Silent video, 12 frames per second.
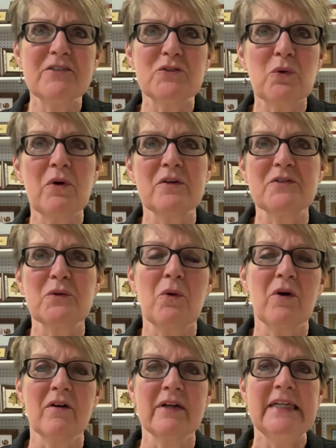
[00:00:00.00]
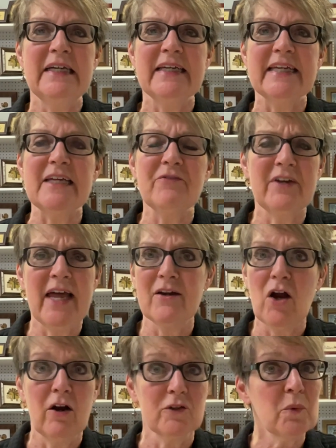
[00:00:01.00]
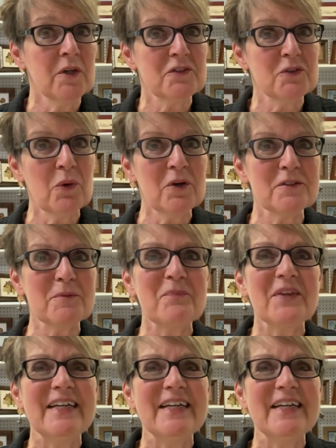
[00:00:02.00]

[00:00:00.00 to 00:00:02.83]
stores or even at hardware stores.